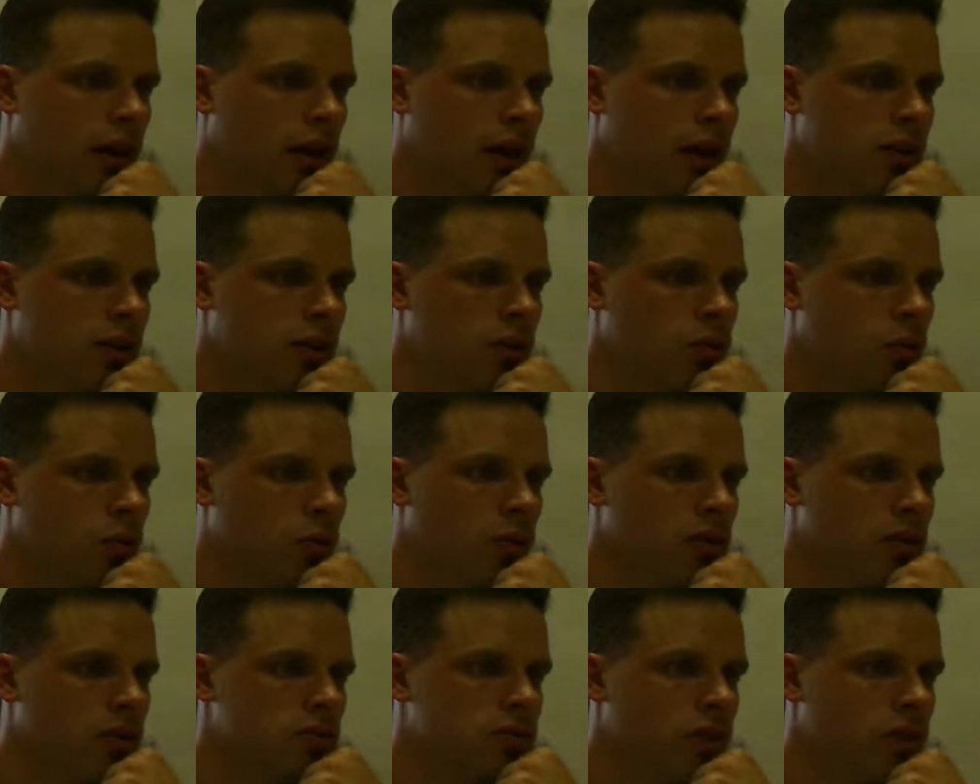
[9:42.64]
and
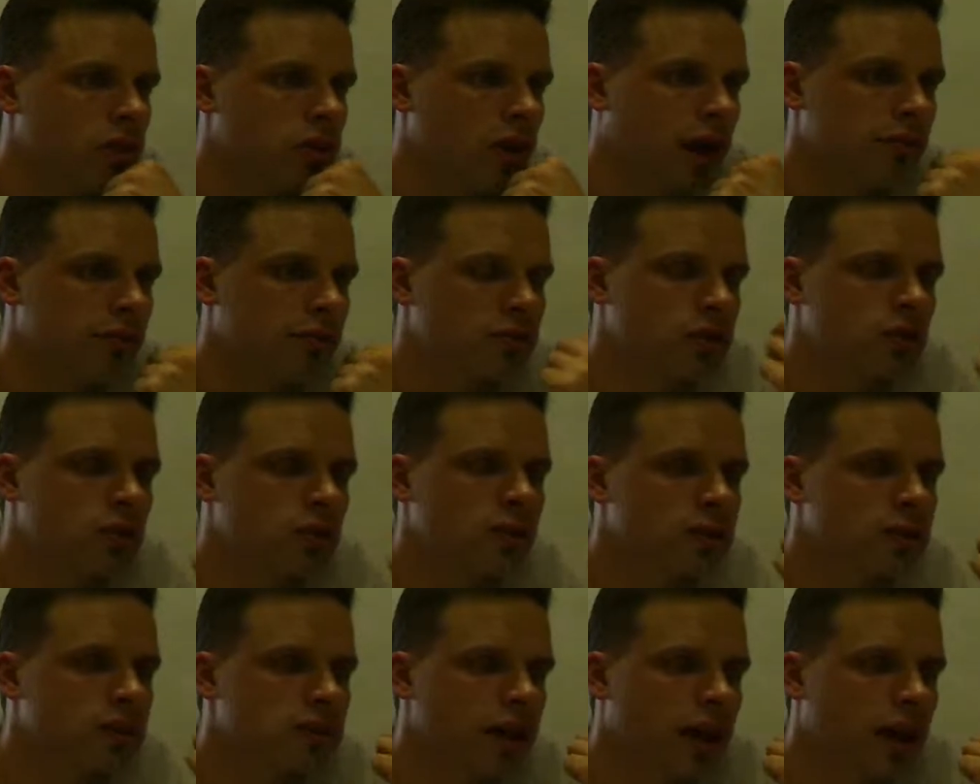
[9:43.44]
so you have two
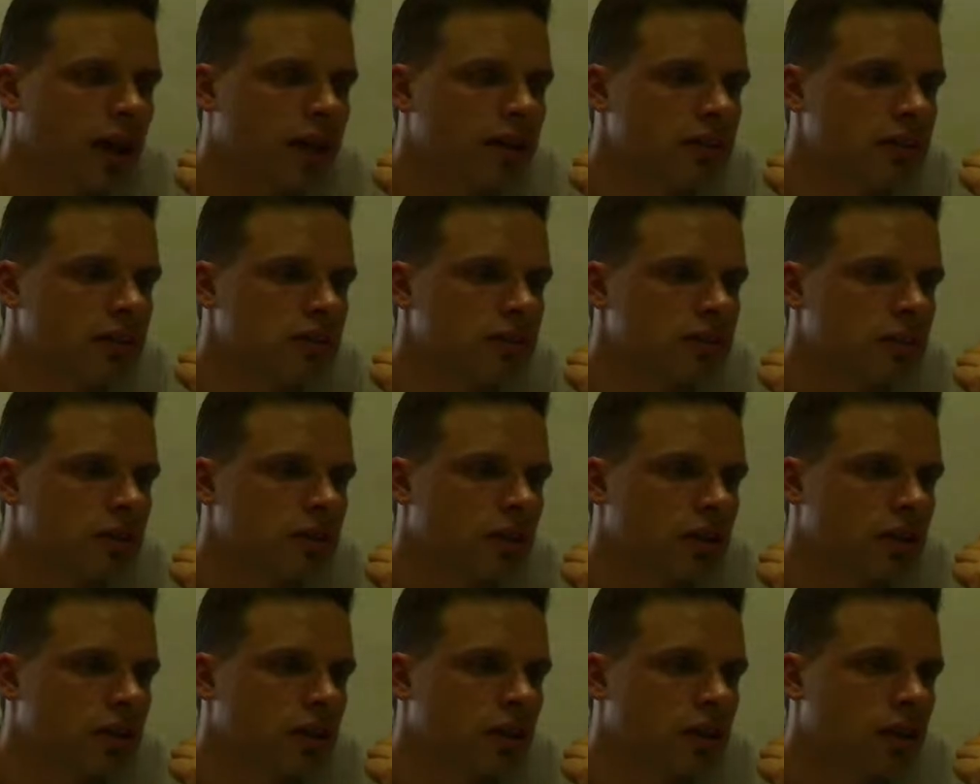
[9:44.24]
containers,
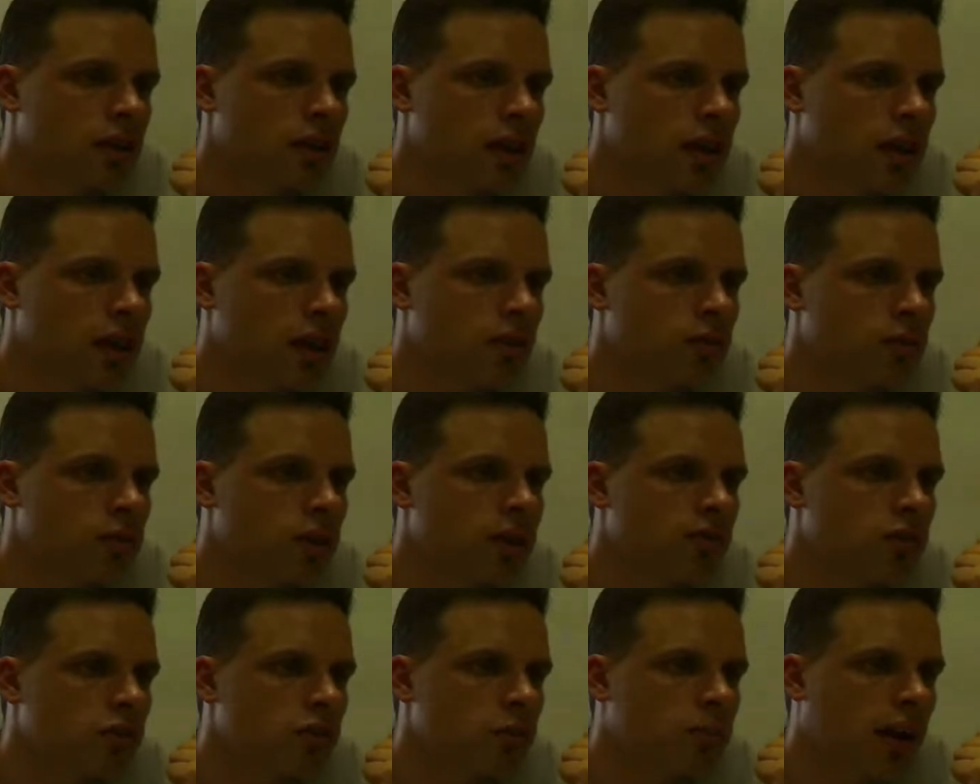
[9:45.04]
it will
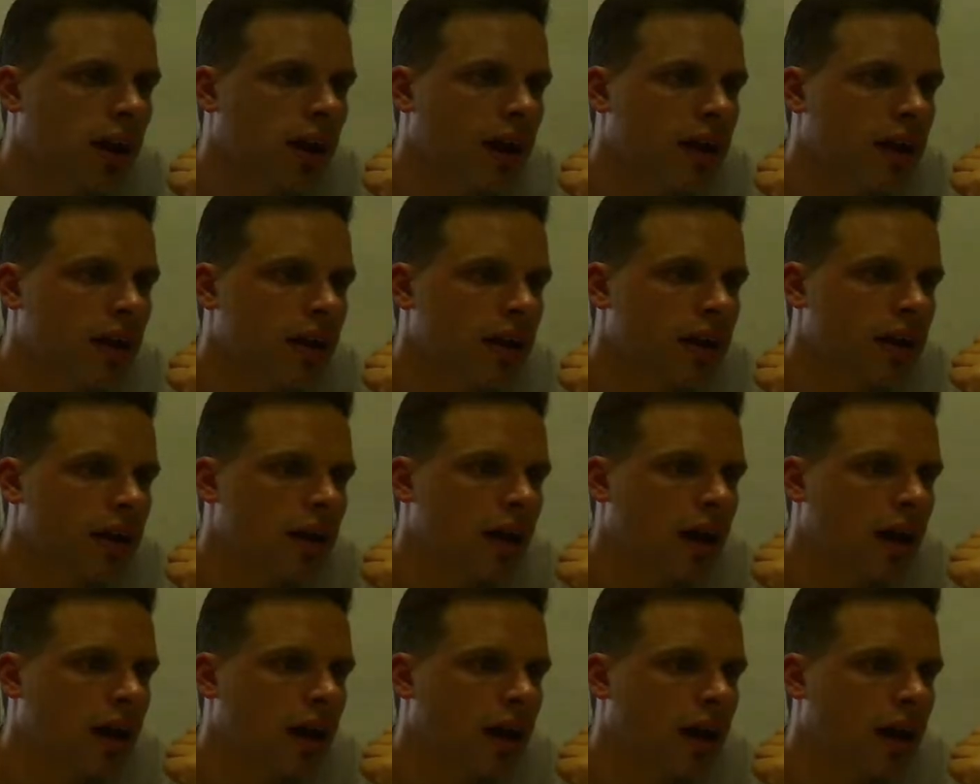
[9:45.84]
give you back
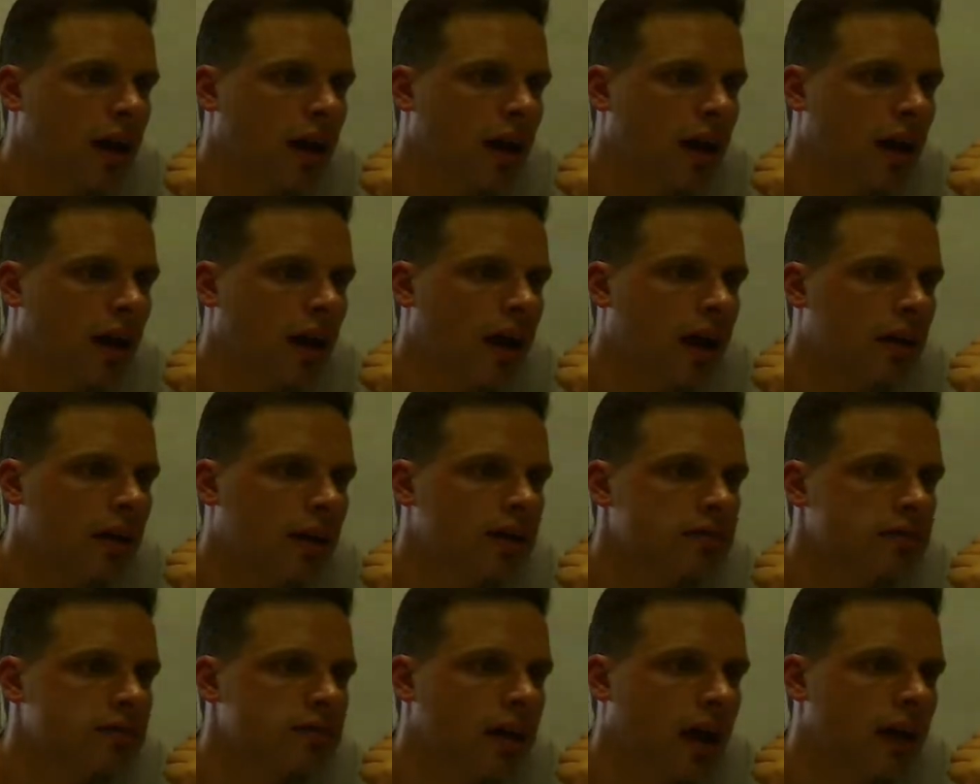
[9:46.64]
a
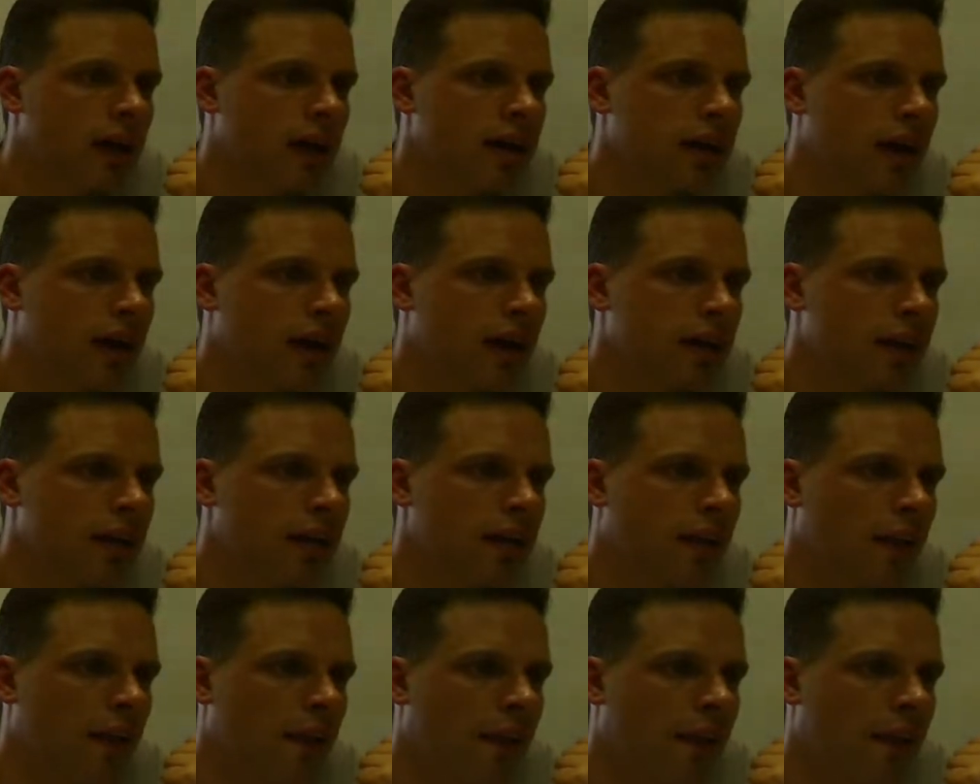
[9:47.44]
container